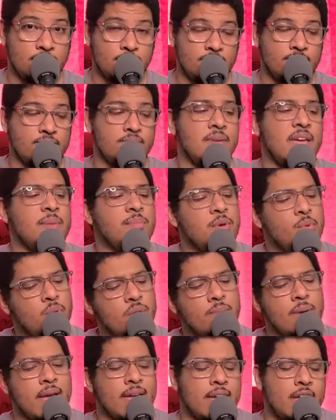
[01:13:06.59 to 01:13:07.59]
Maybe we
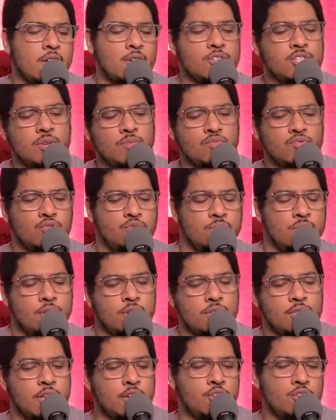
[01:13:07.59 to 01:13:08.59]
might hear some
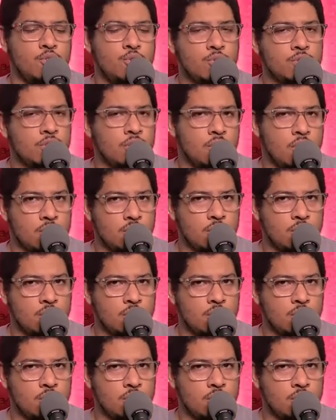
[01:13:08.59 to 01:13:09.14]
rumors and news along the